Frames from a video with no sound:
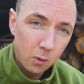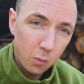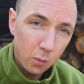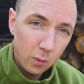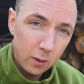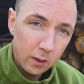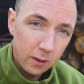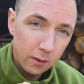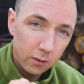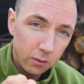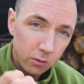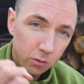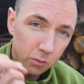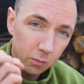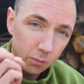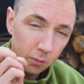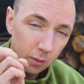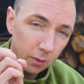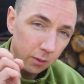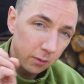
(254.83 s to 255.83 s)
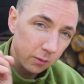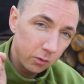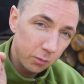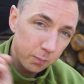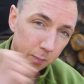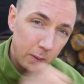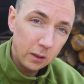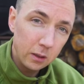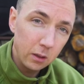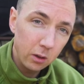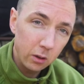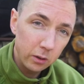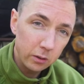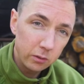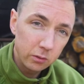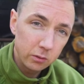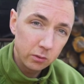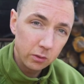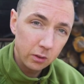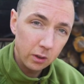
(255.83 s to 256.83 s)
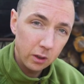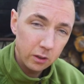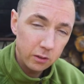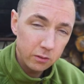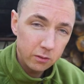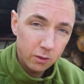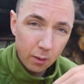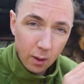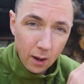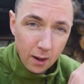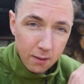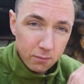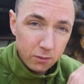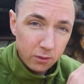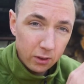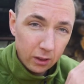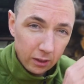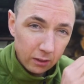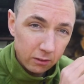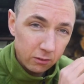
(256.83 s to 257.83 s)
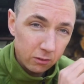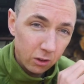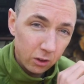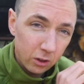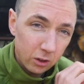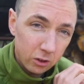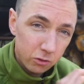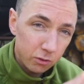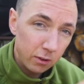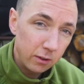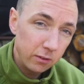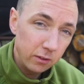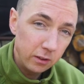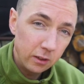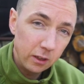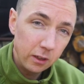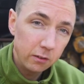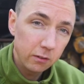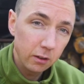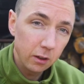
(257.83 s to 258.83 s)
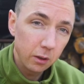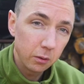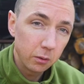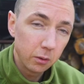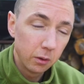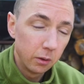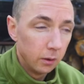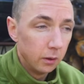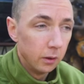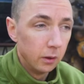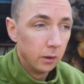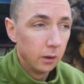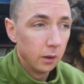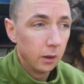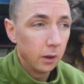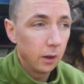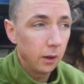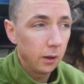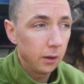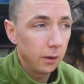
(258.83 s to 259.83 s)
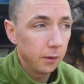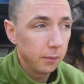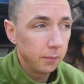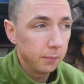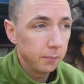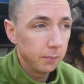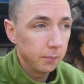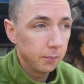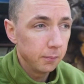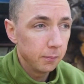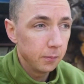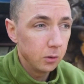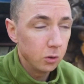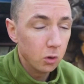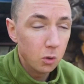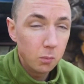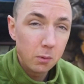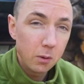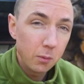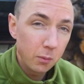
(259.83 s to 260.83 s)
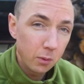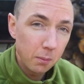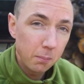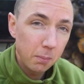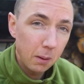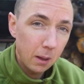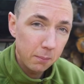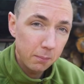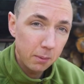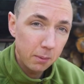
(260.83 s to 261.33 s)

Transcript: with speed lights and so everything is like crazy detailed um, normally with a black